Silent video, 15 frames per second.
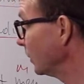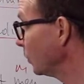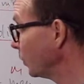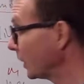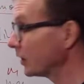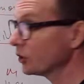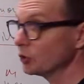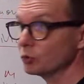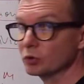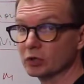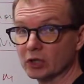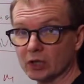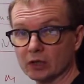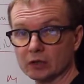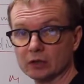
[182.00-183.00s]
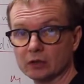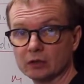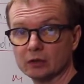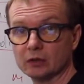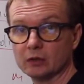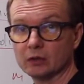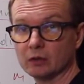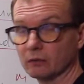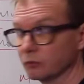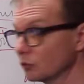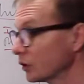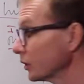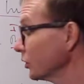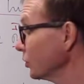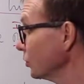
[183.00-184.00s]
where do you start? Of
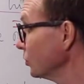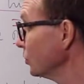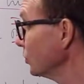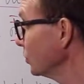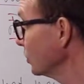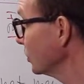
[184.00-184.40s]
course, you